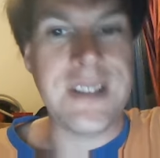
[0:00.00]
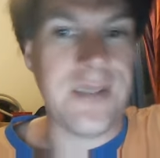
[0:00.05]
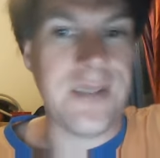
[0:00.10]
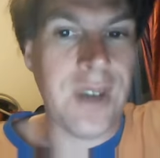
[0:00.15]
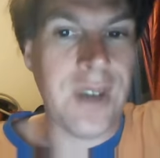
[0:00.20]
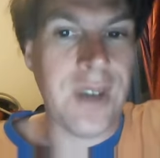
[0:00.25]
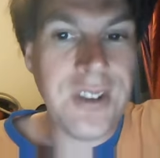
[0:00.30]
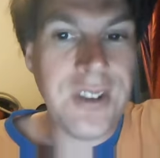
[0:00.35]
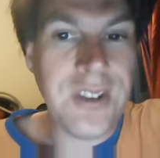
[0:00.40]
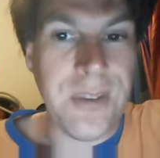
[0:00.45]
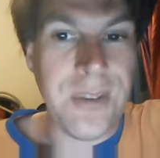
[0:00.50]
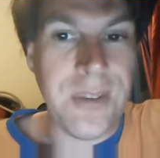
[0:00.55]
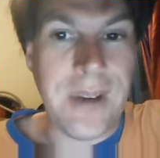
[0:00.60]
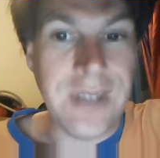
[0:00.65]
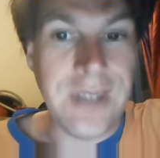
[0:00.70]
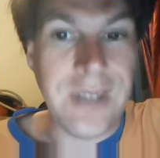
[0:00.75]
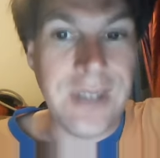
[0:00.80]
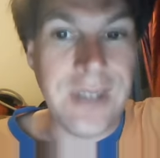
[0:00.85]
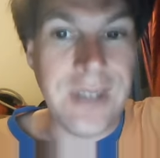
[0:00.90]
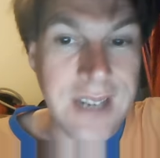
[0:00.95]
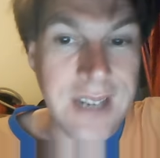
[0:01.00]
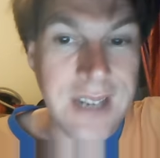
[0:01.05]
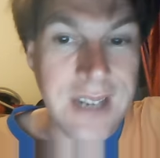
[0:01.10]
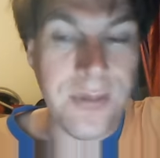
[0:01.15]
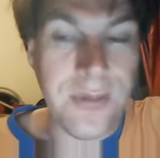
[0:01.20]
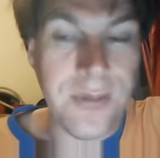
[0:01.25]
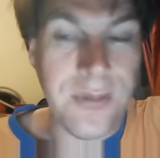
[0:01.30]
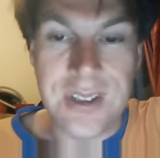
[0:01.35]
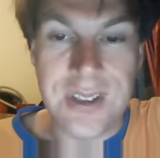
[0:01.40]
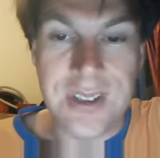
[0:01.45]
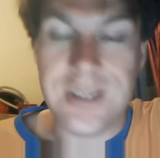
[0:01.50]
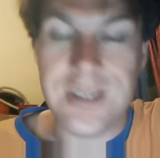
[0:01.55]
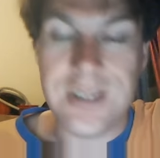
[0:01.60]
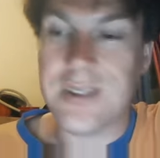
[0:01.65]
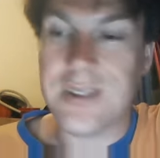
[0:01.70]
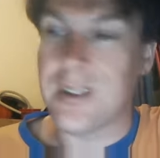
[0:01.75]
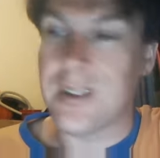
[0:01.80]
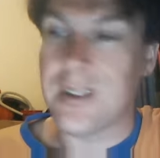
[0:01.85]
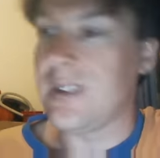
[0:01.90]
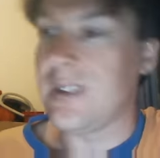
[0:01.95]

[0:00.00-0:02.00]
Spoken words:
and forgotten about. Like, for instance,